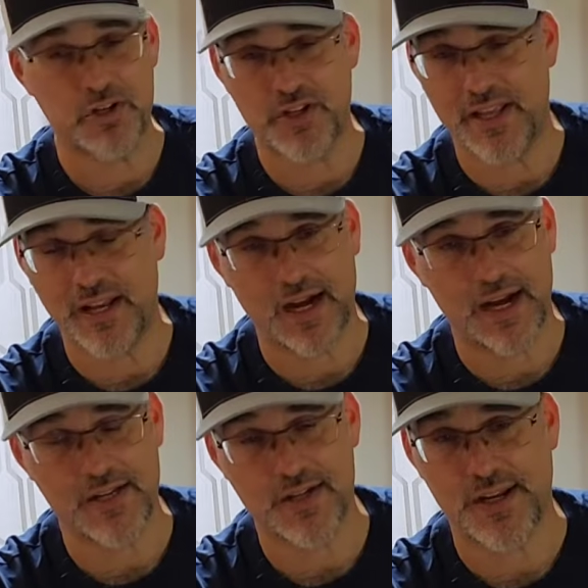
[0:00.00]
much do they
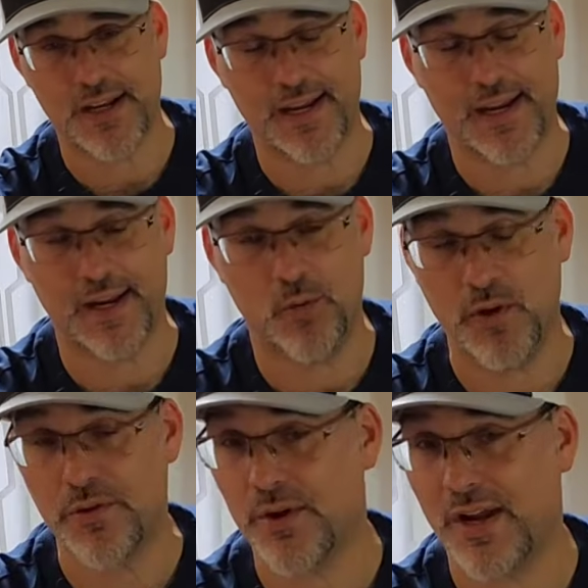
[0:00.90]
cost, and
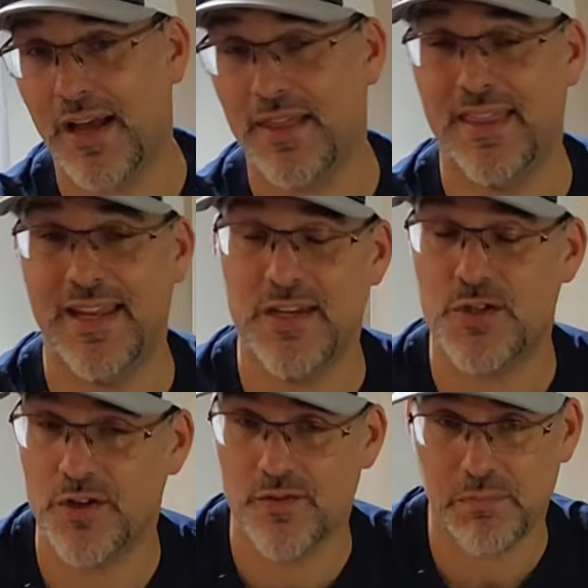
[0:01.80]
whether or not they
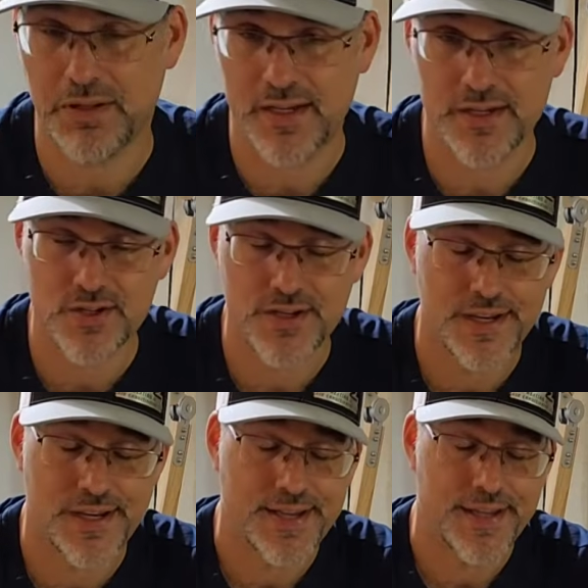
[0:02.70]
deserve a place
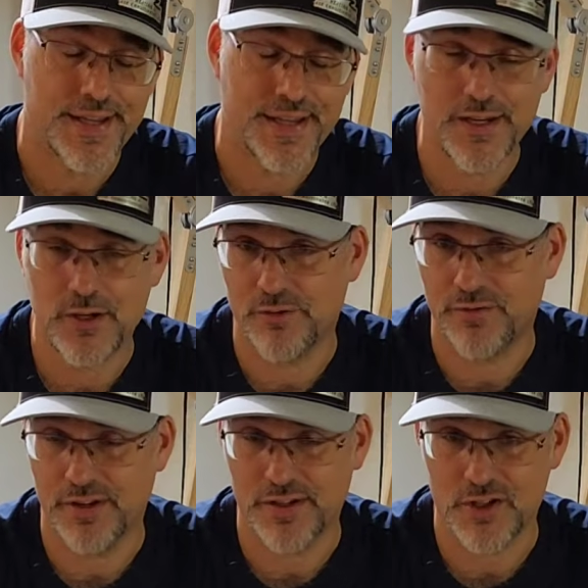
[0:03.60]
in your
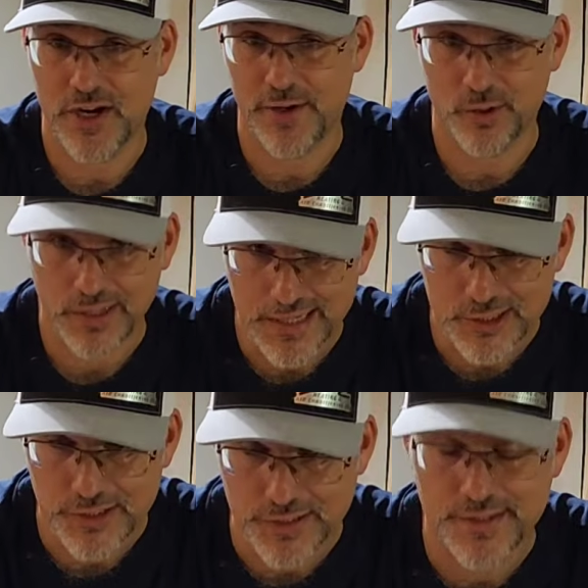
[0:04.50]
vintage audio
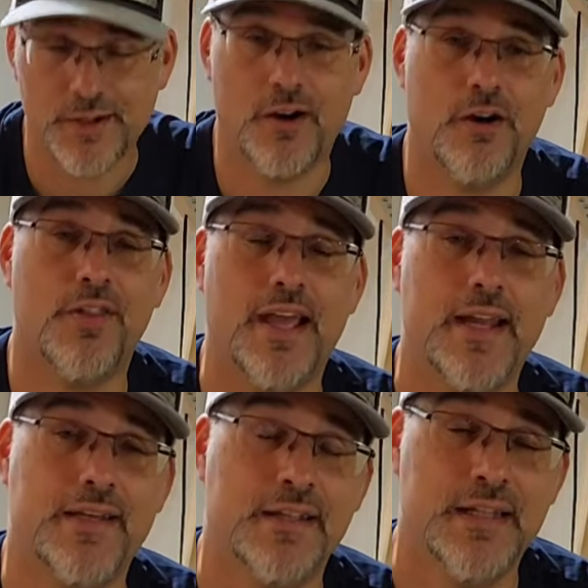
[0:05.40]
collection. All
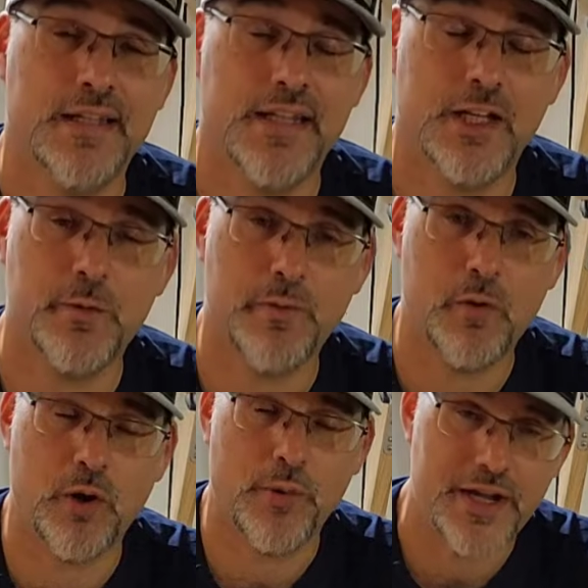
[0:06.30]
that and a little bit
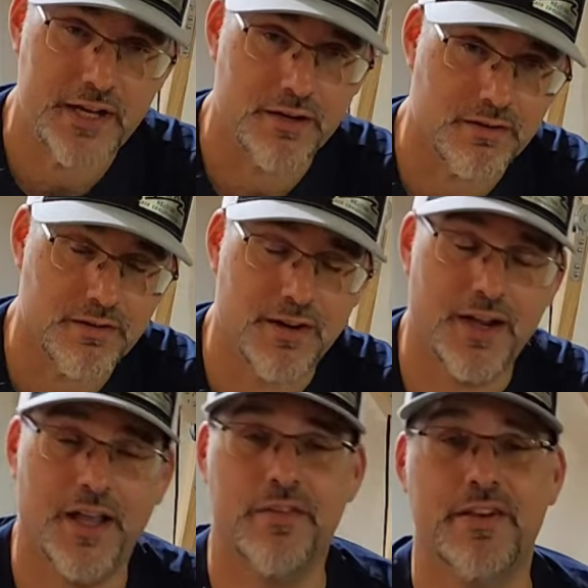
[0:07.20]
more right here
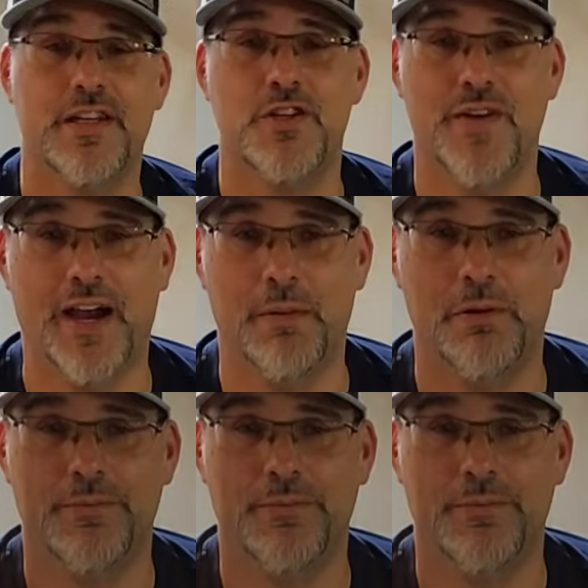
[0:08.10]
on the Vintage Vibe.